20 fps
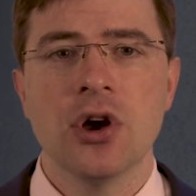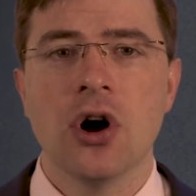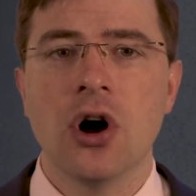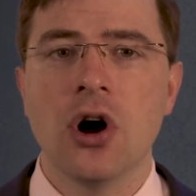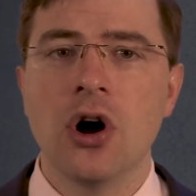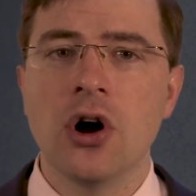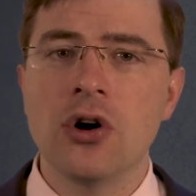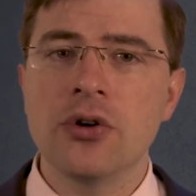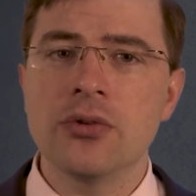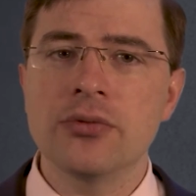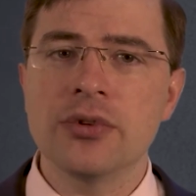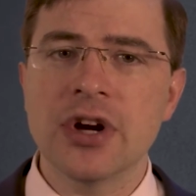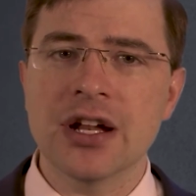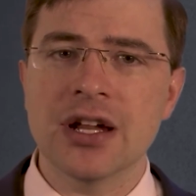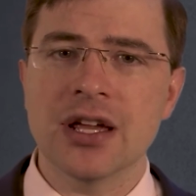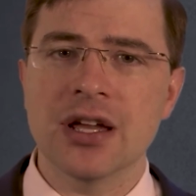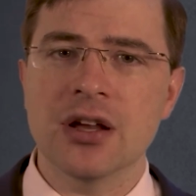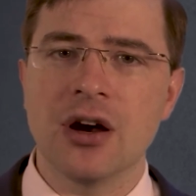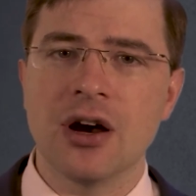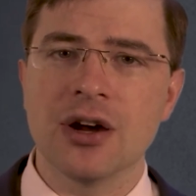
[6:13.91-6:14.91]
all
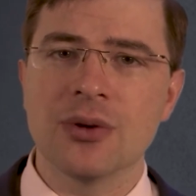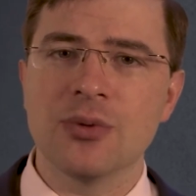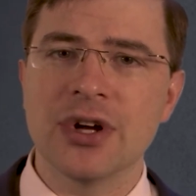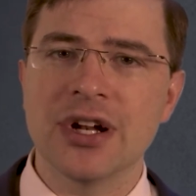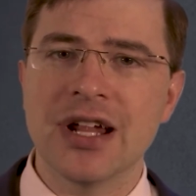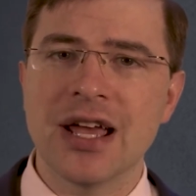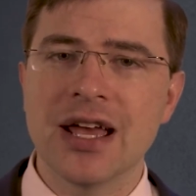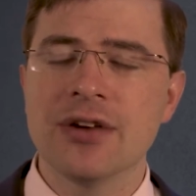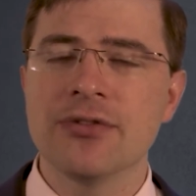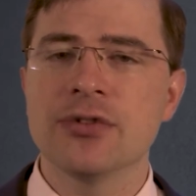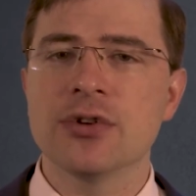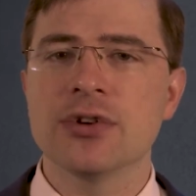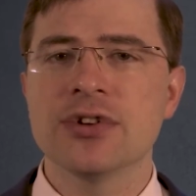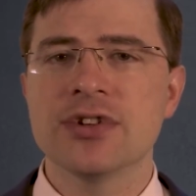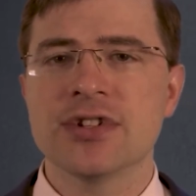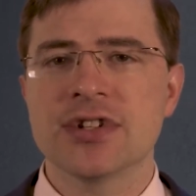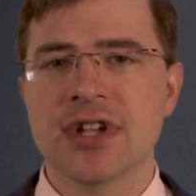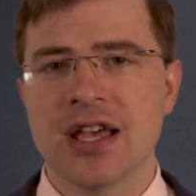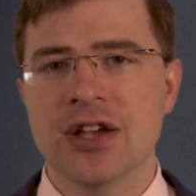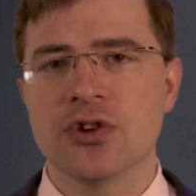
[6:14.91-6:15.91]
running on whatever
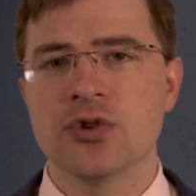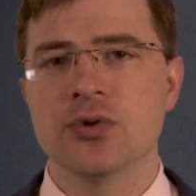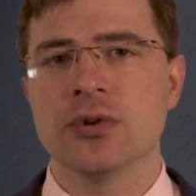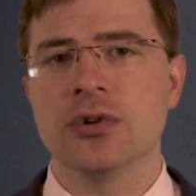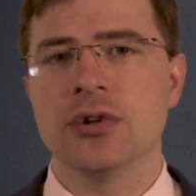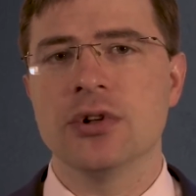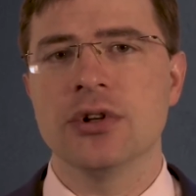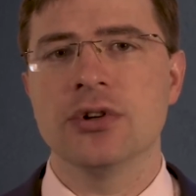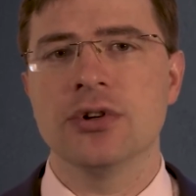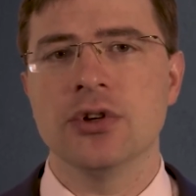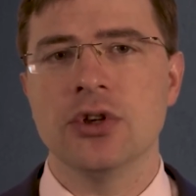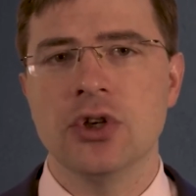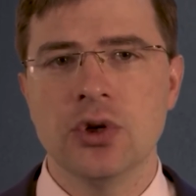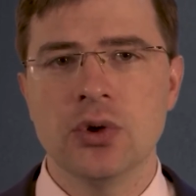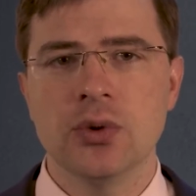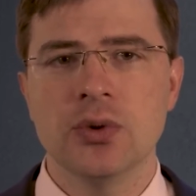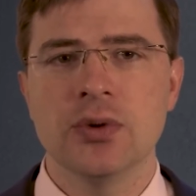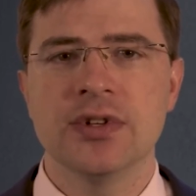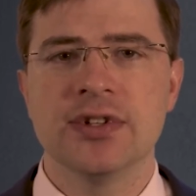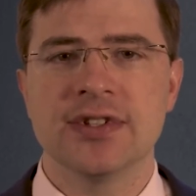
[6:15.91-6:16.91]
schedule
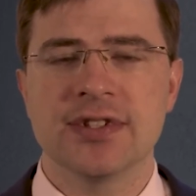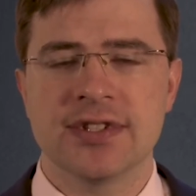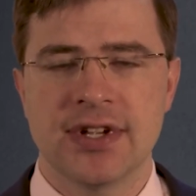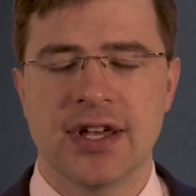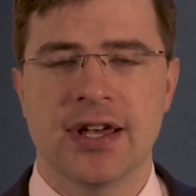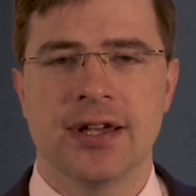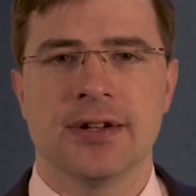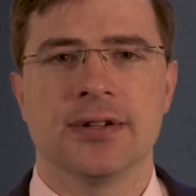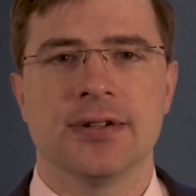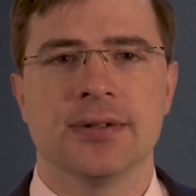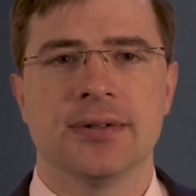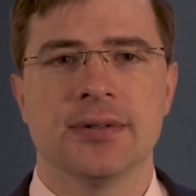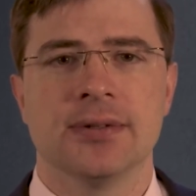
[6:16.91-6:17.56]
you set.